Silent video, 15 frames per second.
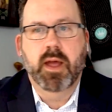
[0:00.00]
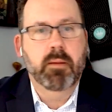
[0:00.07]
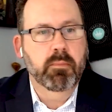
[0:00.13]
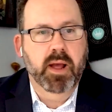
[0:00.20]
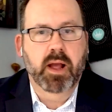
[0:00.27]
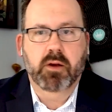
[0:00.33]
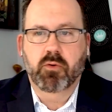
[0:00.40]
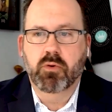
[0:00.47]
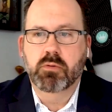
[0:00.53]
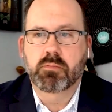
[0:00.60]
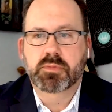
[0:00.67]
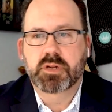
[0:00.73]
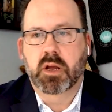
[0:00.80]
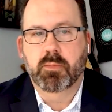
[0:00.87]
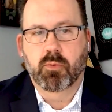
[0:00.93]
that
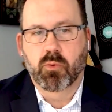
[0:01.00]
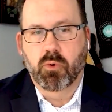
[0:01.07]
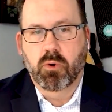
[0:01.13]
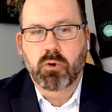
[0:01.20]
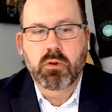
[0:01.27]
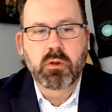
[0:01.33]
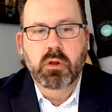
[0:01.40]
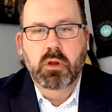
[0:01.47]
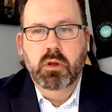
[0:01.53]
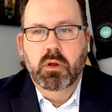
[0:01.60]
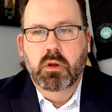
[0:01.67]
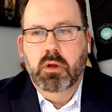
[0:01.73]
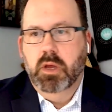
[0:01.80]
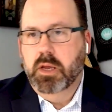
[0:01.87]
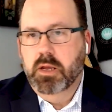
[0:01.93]
backroom type role.
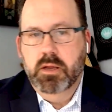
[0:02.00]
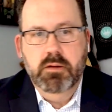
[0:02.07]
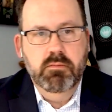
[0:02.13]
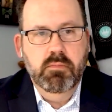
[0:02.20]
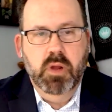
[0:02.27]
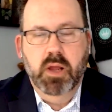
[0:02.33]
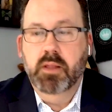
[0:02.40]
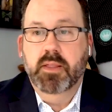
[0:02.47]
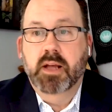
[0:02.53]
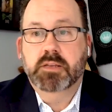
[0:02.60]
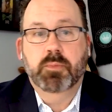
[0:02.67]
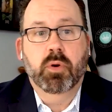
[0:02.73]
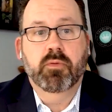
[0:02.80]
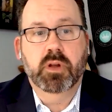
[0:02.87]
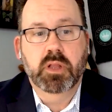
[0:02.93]
And that's
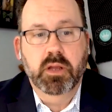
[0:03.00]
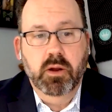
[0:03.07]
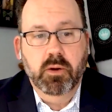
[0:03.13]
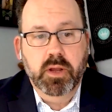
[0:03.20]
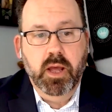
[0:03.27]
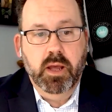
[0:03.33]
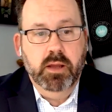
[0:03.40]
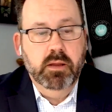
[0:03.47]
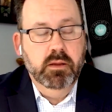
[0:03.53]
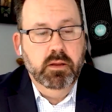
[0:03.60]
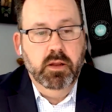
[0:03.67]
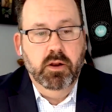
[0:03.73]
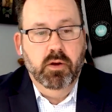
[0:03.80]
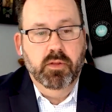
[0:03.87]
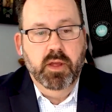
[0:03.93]
perfectly okay.
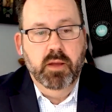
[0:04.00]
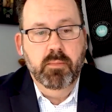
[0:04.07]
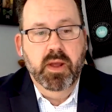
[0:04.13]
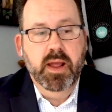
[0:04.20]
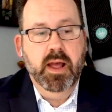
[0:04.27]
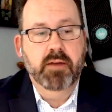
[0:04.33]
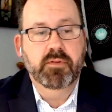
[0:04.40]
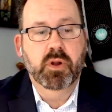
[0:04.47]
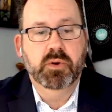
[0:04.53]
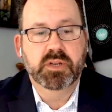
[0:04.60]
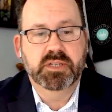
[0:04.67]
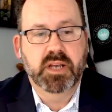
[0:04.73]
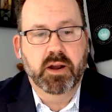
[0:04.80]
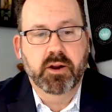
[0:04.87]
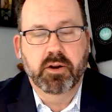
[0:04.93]
They may have no
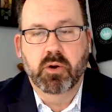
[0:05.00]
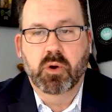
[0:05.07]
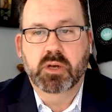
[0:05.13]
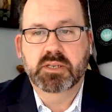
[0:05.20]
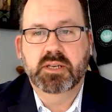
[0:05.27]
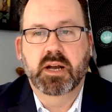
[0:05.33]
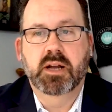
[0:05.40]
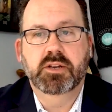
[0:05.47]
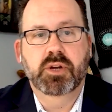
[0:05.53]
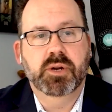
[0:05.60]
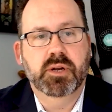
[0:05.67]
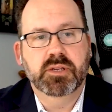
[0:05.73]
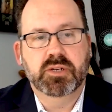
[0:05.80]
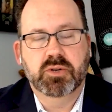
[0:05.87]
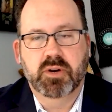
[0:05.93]
desire to go outside. You
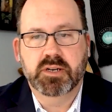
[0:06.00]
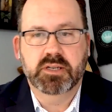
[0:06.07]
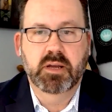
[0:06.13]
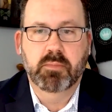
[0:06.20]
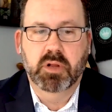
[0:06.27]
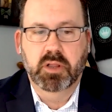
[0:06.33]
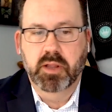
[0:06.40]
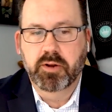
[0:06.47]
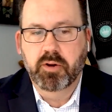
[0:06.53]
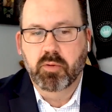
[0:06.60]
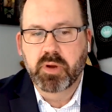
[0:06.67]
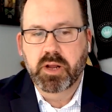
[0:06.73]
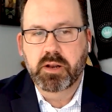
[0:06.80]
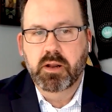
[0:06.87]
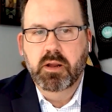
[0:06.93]
can stretch them a little
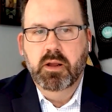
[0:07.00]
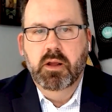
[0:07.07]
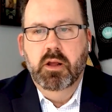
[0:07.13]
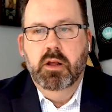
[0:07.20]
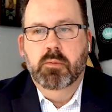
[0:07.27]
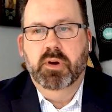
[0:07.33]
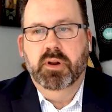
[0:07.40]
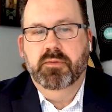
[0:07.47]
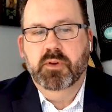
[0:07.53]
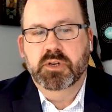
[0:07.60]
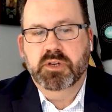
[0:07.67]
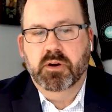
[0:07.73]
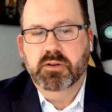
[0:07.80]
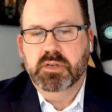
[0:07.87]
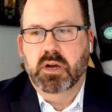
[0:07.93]
bit, but if you
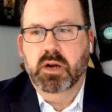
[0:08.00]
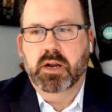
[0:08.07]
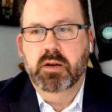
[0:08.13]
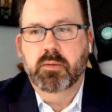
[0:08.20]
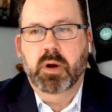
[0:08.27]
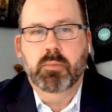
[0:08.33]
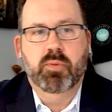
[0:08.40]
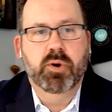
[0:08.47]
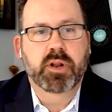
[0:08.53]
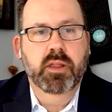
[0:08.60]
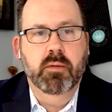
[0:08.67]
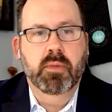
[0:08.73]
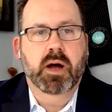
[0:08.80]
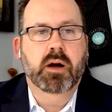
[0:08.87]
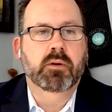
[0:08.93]
start talking about putting
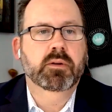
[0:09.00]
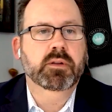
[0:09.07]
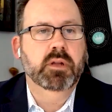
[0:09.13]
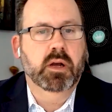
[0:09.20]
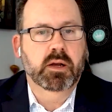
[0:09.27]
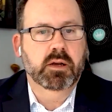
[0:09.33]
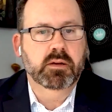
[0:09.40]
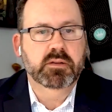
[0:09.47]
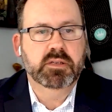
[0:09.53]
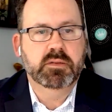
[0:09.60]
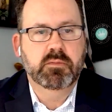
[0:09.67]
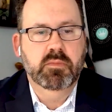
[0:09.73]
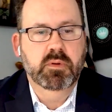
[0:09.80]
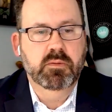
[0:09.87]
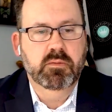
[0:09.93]
them out,
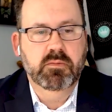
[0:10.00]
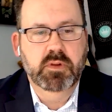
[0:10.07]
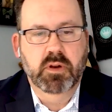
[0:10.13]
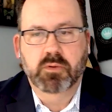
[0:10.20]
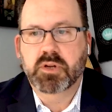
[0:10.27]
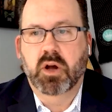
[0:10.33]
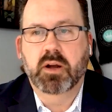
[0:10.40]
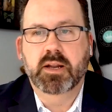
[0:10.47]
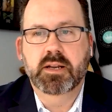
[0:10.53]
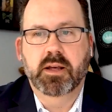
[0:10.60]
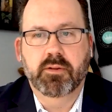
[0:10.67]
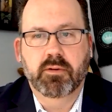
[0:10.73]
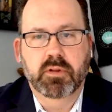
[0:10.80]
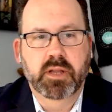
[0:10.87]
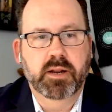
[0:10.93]
talking
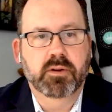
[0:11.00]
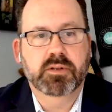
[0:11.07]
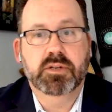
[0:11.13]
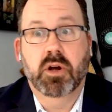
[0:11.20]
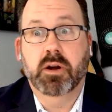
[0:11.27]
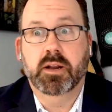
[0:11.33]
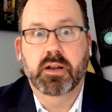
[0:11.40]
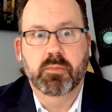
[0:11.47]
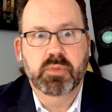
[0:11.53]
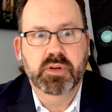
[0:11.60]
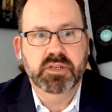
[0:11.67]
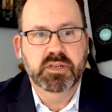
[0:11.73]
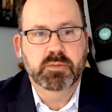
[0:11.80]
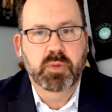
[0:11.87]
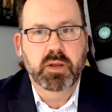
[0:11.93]
to other leaders, talking to
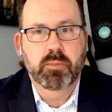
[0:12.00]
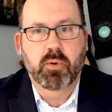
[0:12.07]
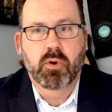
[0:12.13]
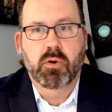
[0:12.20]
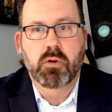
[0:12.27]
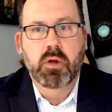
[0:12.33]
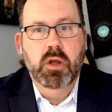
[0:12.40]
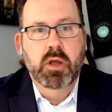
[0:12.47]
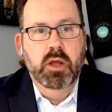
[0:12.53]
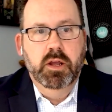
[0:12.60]
business people,